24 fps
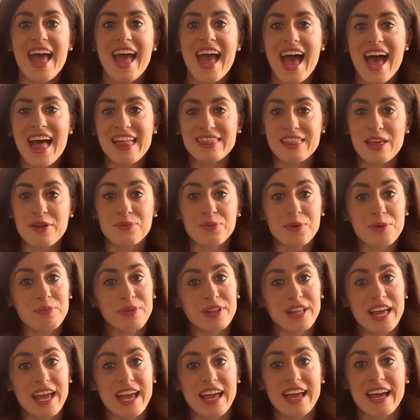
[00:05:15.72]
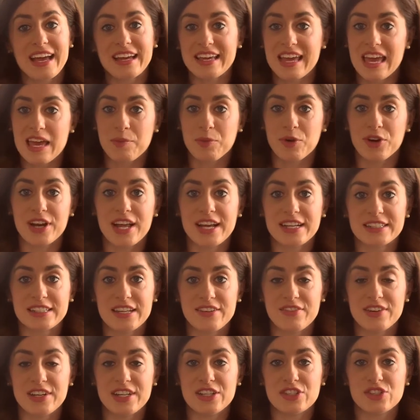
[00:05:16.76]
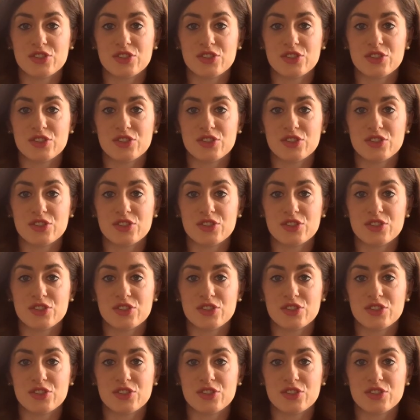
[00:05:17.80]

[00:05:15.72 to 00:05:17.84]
And then we play a game or an activity.